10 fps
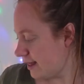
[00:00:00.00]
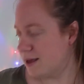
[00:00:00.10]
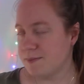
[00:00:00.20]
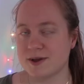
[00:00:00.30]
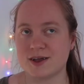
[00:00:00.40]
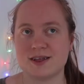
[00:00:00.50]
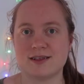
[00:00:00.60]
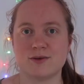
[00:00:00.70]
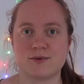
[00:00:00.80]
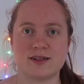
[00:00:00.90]
And then
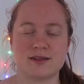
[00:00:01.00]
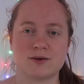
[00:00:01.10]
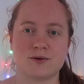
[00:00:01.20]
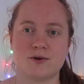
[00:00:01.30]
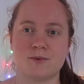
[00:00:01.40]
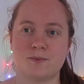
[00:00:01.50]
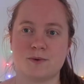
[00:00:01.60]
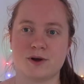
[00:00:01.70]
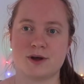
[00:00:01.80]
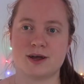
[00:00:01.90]
because the rest of the group
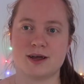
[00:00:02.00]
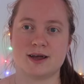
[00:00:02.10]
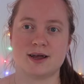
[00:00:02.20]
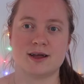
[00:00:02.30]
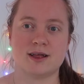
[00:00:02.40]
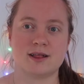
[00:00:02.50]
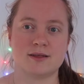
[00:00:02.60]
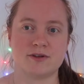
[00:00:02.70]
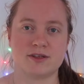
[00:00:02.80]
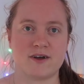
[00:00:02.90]
were, the
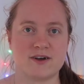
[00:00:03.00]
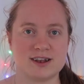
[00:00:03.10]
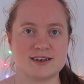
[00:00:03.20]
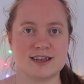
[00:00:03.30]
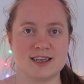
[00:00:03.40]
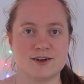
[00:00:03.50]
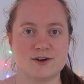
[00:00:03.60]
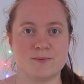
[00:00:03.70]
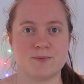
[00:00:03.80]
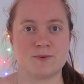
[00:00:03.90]
rest of our Contiki
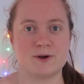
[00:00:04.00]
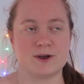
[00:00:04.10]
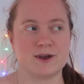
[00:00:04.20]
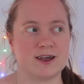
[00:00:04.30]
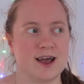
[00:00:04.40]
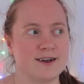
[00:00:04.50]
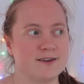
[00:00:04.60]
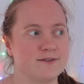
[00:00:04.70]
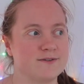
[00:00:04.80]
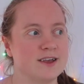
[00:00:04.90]
group were kind
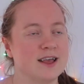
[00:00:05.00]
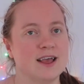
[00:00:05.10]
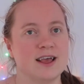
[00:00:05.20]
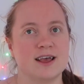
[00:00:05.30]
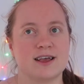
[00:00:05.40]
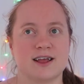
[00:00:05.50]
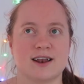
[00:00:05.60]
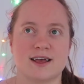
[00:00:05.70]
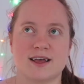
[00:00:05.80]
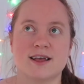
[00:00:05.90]
of
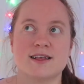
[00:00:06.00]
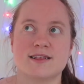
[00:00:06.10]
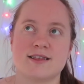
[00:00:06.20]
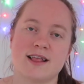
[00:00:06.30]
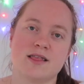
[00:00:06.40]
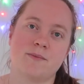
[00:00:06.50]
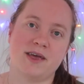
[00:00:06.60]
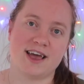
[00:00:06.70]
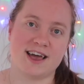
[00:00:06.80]
gonna stay in the beer